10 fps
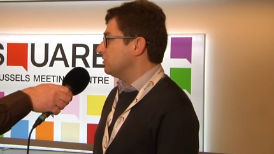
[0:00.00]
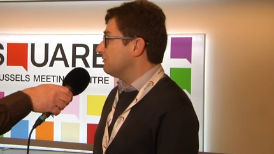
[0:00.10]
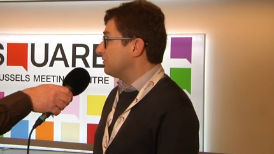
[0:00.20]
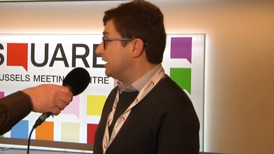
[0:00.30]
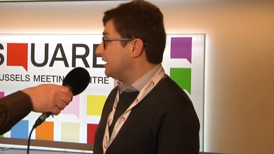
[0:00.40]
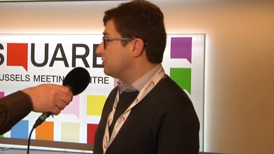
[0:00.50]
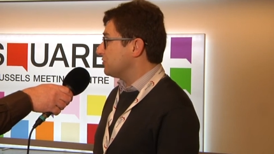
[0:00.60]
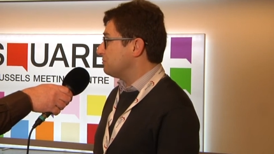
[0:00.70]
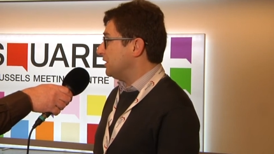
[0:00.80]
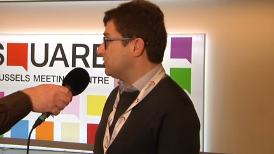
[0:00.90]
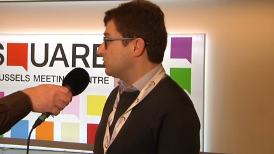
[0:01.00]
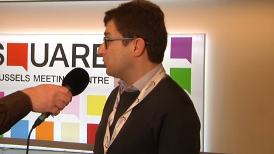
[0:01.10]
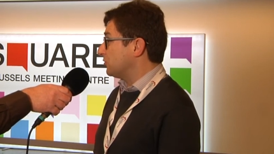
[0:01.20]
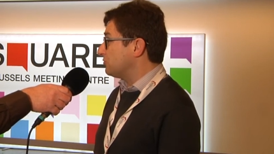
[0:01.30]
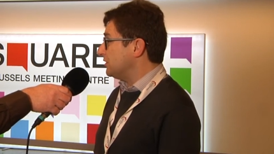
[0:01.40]
Don't forget those patients
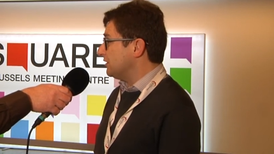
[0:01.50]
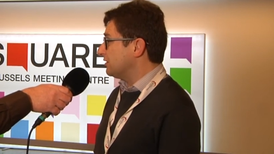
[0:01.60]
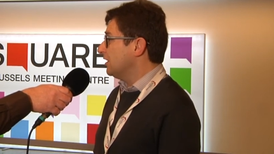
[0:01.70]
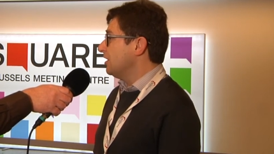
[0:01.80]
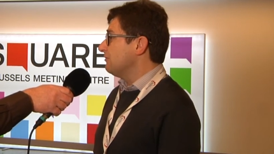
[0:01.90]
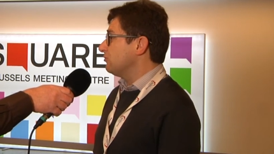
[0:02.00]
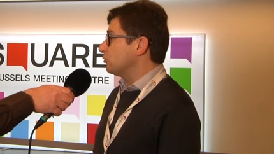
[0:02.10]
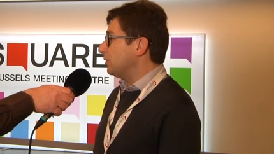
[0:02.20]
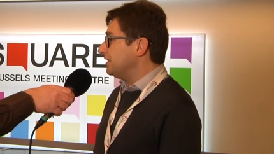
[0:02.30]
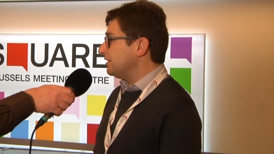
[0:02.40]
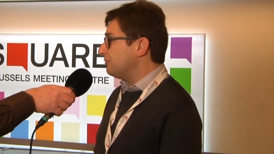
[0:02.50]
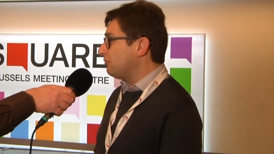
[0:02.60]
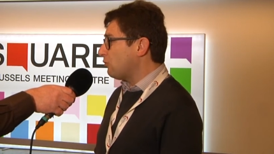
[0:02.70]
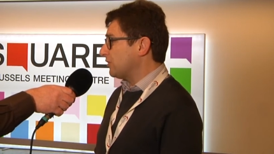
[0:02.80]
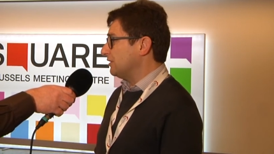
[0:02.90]
were treated for
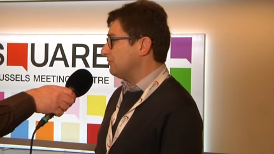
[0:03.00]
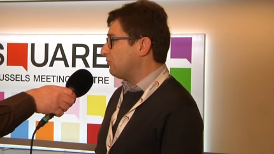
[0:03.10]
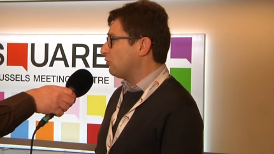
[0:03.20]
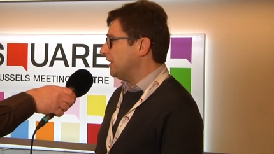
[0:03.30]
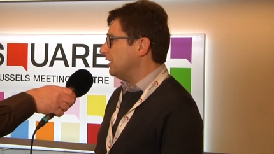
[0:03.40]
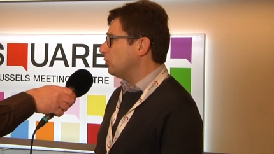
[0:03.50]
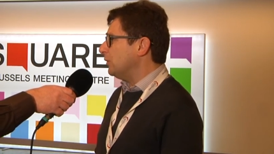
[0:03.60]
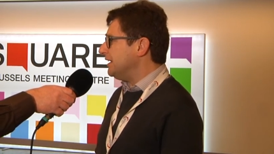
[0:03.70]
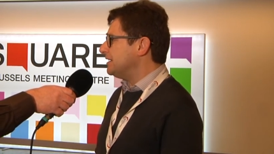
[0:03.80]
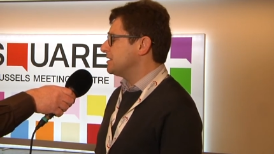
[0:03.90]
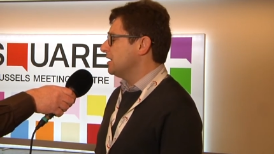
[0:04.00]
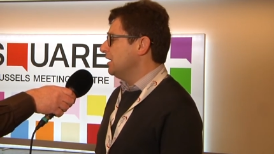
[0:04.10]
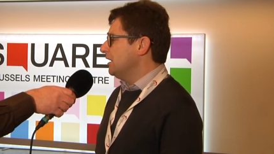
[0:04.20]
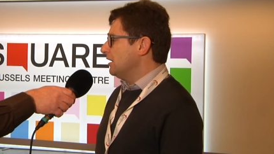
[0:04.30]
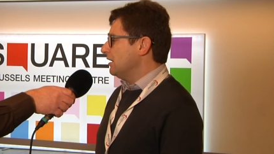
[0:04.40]
twenty-four till forty-eight weeks
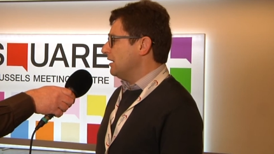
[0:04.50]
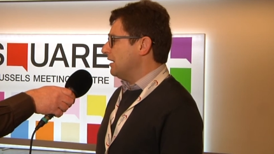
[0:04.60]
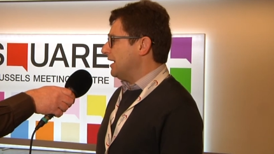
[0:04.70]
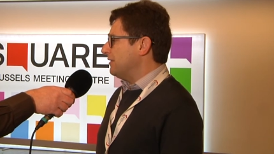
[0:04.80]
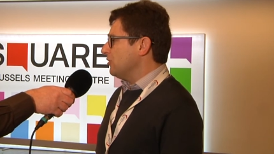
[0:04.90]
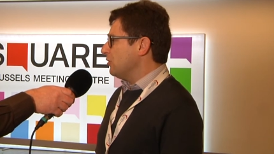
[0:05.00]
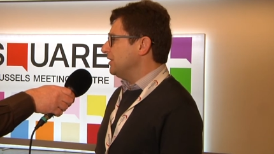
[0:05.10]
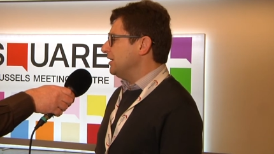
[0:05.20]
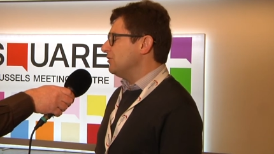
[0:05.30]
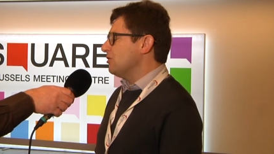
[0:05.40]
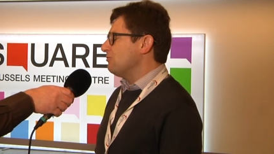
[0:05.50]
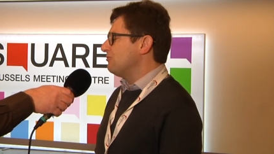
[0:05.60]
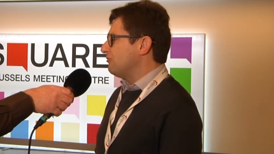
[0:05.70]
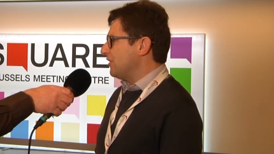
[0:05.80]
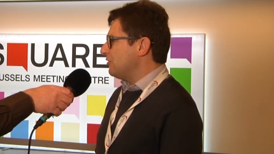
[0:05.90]
uh, and now they know
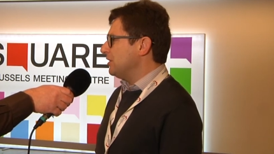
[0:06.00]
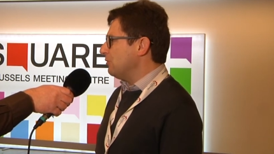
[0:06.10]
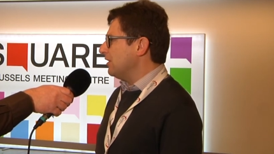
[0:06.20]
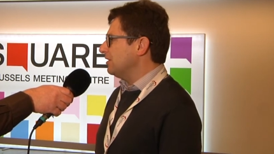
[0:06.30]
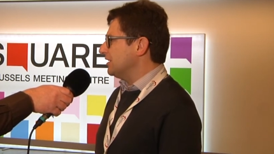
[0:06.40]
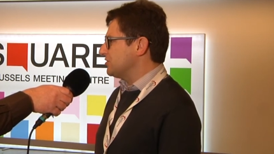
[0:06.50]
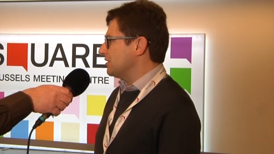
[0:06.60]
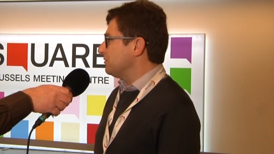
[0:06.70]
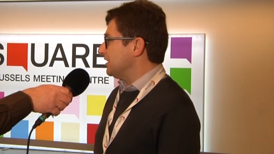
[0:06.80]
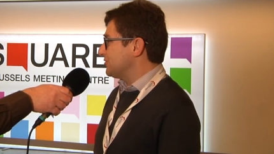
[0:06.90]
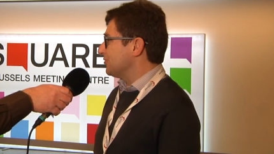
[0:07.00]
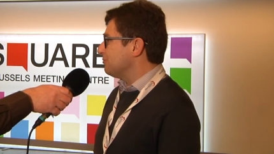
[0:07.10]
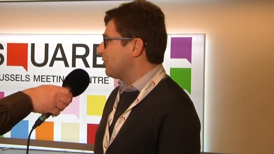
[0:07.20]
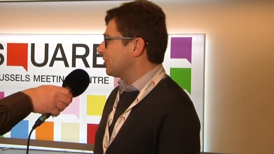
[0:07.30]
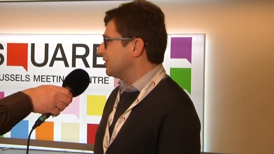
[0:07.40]
very well that something is on the
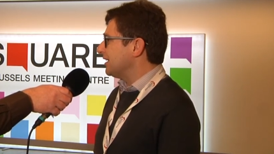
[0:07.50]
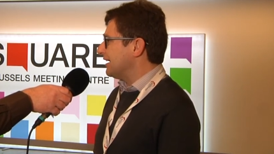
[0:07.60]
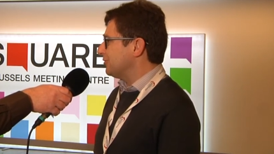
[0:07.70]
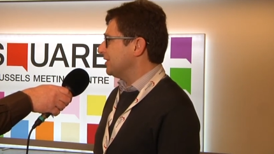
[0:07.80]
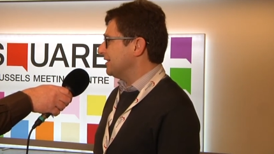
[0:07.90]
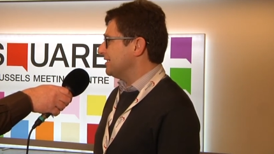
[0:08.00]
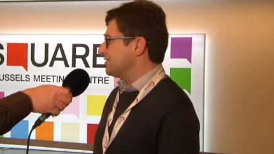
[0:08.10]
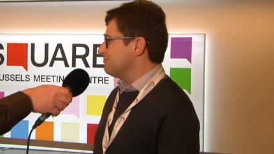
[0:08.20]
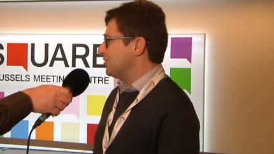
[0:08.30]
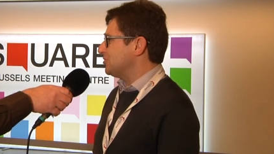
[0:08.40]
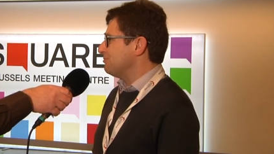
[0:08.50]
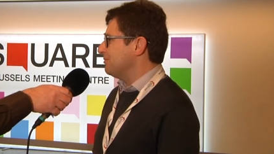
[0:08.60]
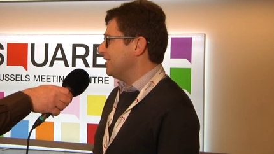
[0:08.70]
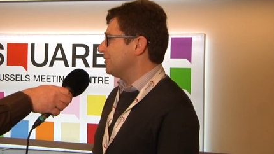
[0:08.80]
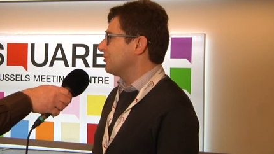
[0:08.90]
market now that is much
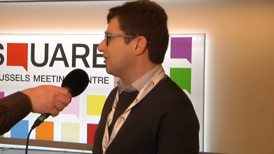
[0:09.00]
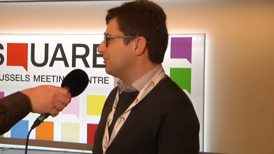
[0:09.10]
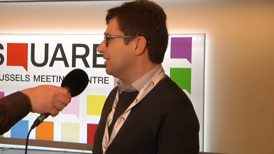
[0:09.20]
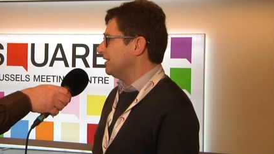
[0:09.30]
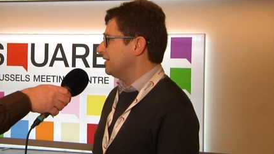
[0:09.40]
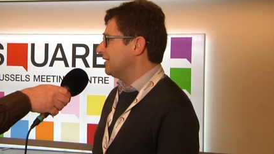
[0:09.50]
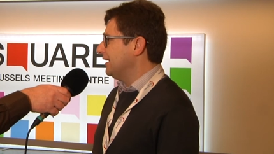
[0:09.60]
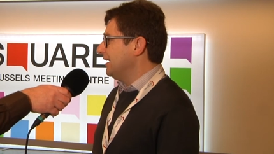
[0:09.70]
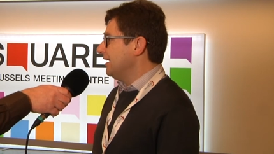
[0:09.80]
better tolerated,